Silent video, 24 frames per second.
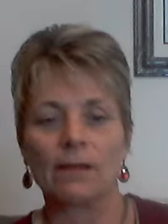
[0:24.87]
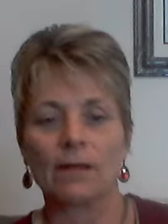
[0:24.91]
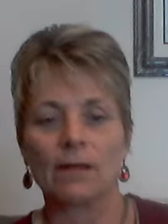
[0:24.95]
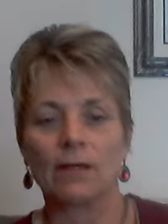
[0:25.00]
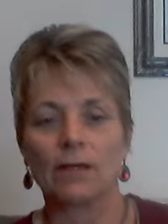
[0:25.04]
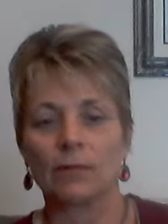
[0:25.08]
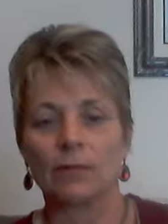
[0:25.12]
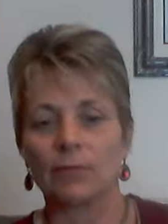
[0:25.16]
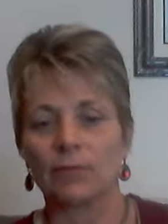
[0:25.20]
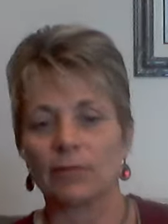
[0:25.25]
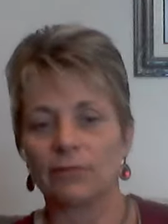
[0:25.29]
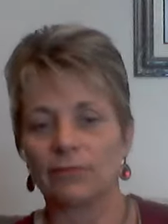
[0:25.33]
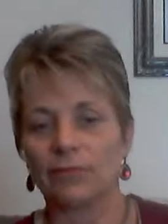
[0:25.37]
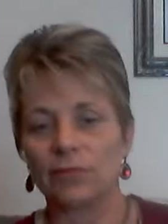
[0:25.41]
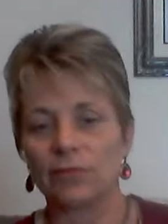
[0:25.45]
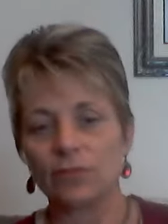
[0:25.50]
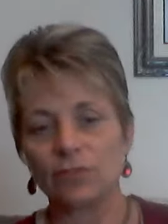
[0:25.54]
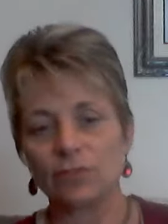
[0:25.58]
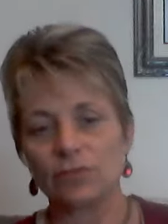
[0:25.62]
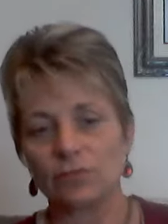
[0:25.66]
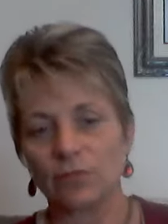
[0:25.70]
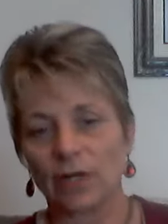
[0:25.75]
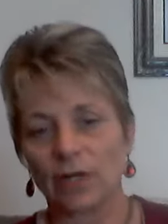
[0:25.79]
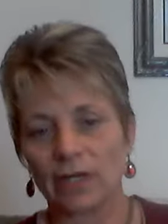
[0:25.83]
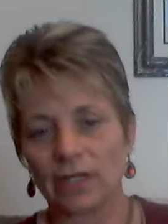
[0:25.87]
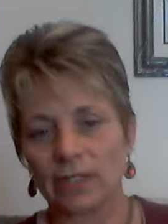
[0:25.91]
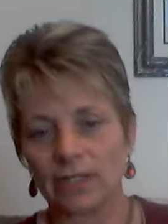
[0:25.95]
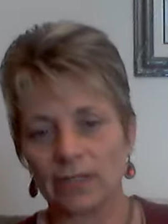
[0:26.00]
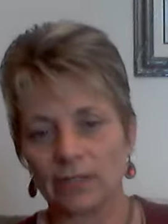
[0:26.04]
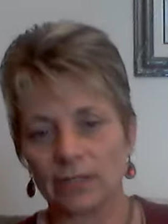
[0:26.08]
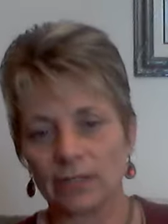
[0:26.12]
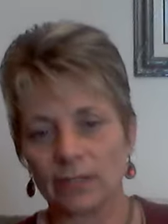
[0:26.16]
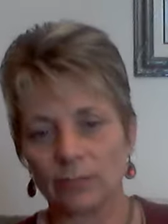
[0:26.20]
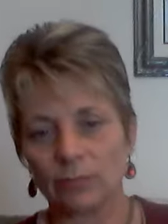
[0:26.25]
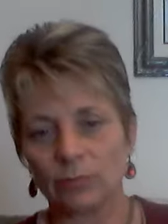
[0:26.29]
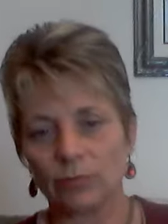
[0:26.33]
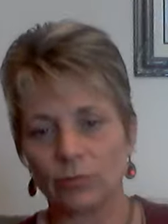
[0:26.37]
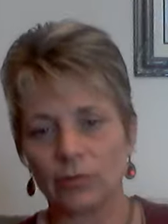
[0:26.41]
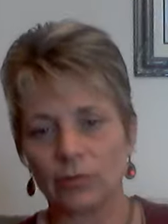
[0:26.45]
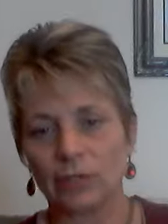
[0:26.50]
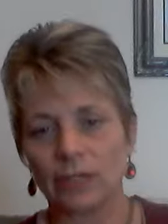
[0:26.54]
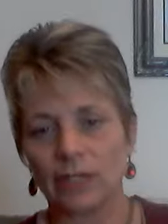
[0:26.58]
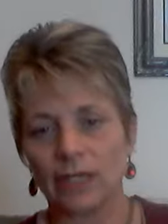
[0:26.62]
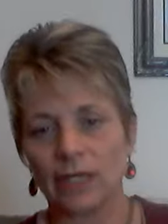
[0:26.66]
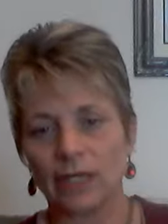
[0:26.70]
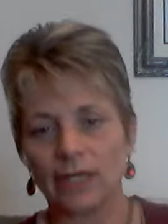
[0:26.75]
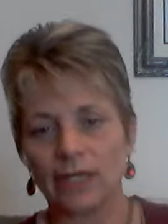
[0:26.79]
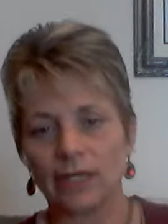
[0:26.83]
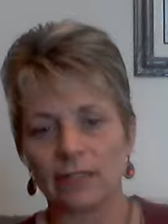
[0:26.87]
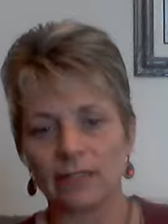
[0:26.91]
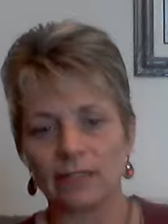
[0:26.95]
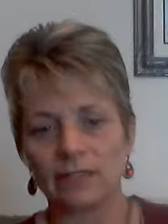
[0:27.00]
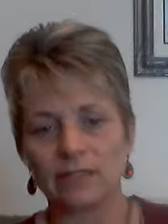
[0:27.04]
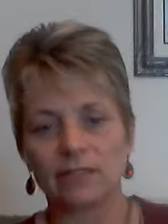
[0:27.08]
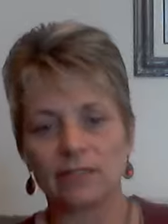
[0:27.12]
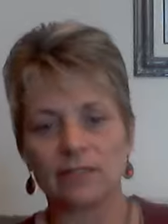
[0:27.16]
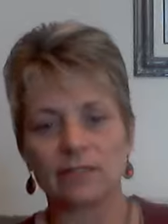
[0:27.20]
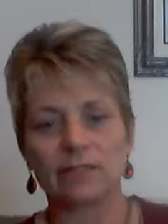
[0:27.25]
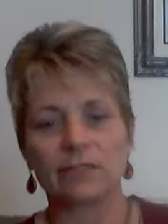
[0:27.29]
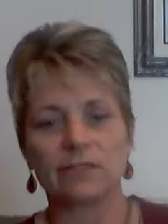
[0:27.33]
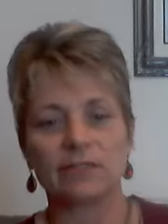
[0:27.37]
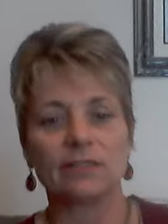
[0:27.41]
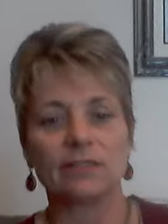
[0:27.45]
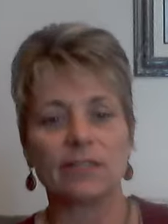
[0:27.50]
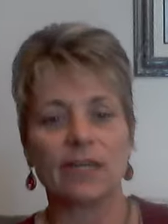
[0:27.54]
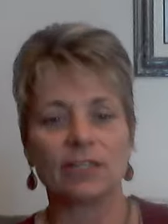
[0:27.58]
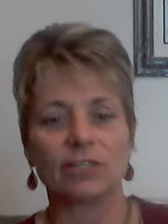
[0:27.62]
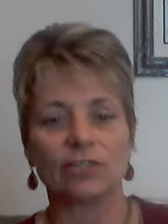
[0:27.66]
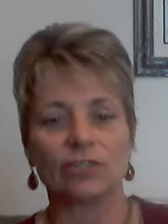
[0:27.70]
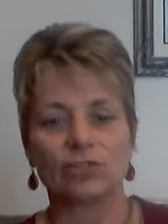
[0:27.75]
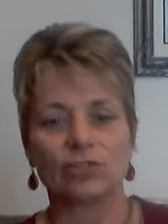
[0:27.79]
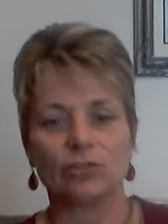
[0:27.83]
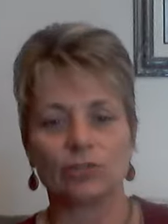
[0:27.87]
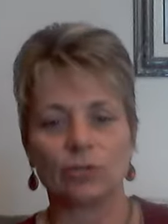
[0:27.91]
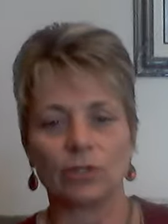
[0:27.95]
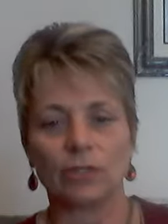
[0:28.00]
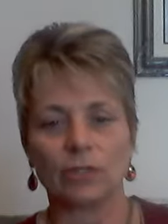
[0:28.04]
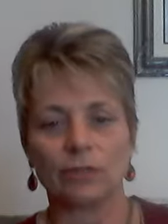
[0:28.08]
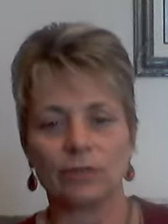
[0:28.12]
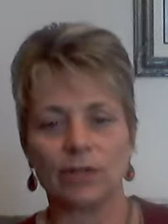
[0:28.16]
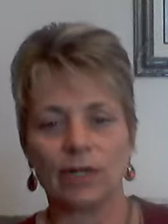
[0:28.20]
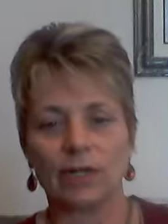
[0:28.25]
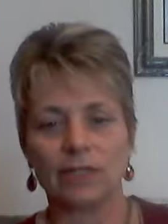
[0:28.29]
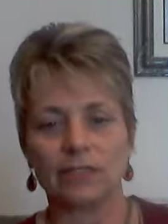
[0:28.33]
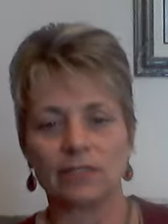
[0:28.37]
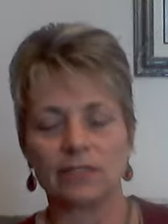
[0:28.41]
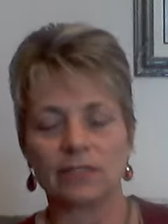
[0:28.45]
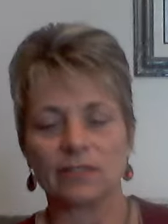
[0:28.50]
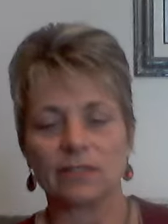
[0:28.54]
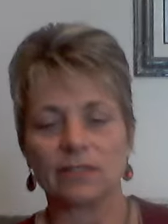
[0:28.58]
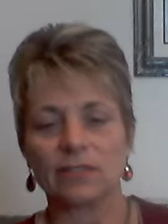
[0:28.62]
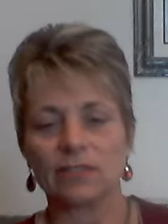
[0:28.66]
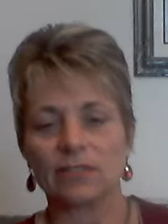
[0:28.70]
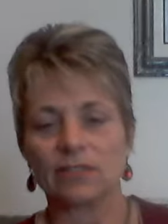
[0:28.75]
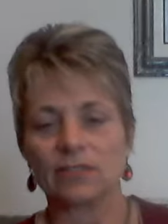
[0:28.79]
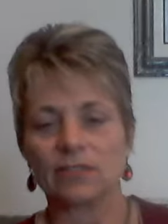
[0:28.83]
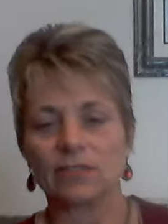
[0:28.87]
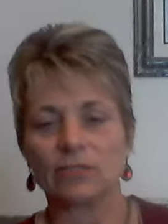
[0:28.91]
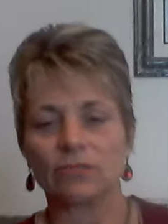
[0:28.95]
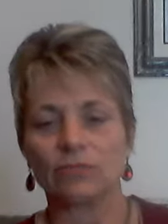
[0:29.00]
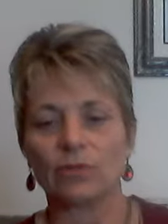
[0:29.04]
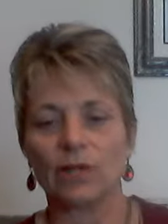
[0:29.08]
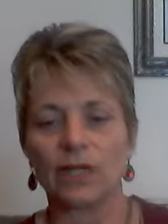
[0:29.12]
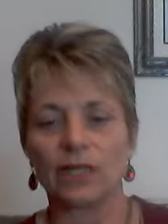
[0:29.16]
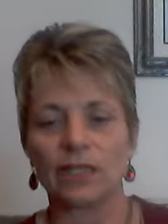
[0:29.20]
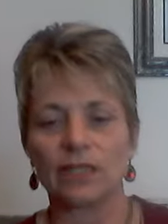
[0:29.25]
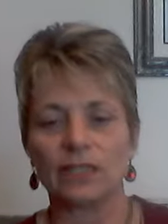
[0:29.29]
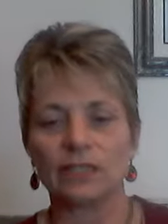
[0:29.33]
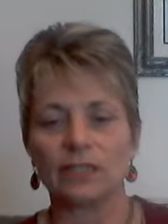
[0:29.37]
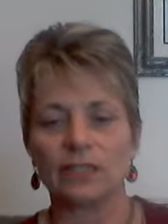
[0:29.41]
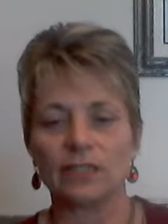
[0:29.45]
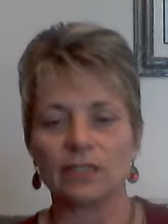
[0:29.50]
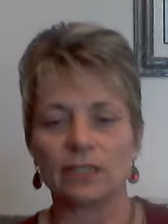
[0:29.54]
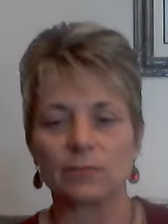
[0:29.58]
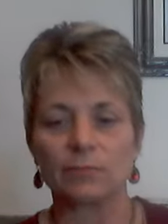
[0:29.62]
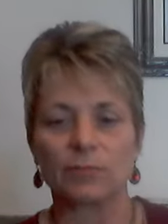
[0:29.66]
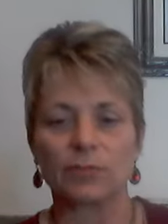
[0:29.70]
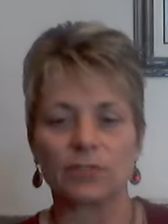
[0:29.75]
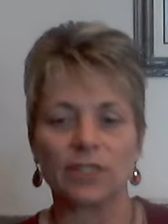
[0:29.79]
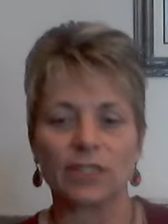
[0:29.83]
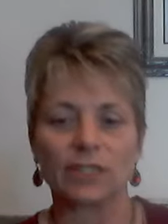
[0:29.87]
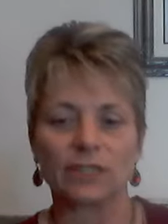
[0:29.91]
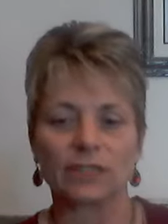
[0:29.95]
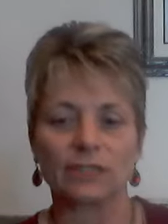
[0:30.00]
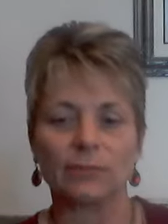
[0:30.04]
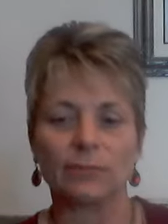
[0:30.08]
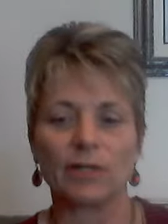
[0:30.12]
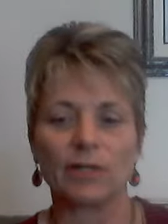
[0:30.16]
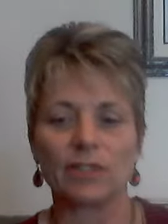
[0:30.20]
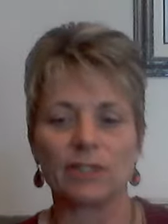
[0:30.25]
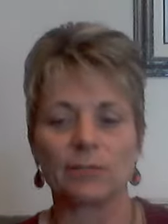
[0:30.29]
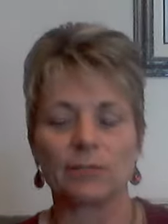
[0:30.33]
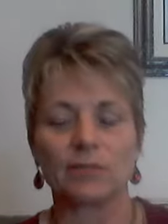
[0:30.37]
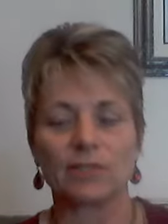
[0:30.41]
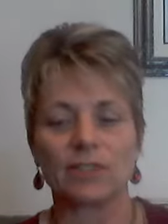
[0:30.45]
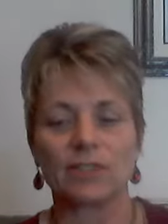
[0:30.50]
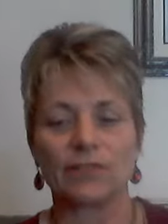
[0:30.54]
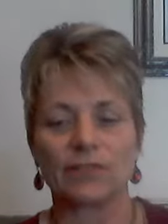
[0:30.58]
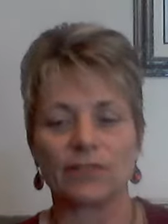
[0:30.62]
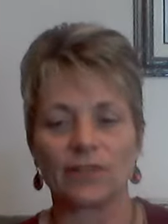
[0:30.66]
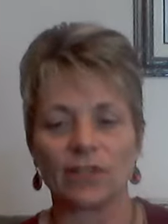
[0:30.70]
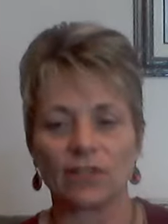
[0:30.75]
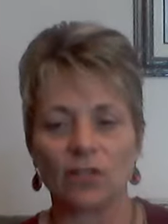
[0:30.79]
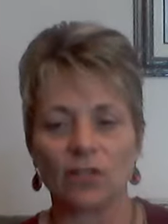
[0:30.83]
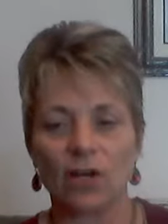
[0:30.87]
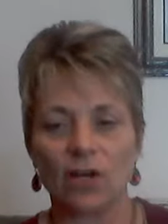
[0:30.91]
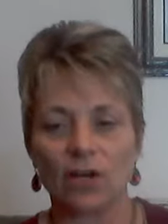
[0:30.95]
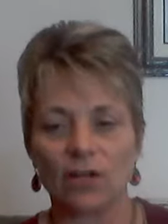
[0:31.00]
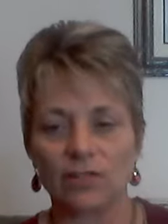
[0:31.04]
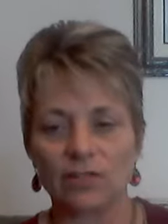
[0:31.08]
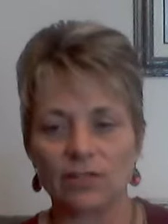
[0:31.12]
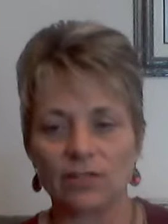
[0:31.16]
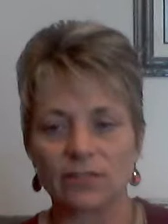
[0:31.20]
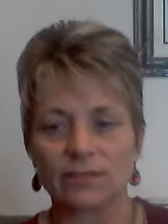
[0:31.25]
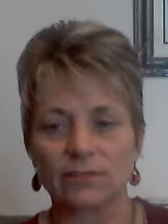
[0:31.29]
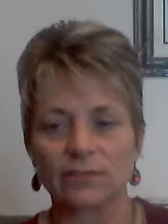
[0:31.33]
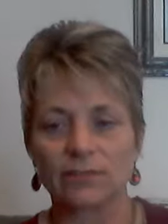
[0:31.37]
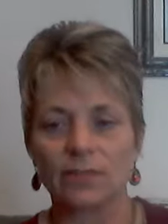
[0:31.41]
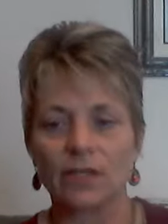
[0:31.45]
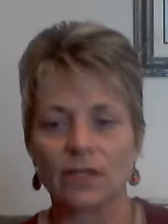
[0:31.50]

The first right an employee has is statutory rights, and this is a right that is protected by specific laws.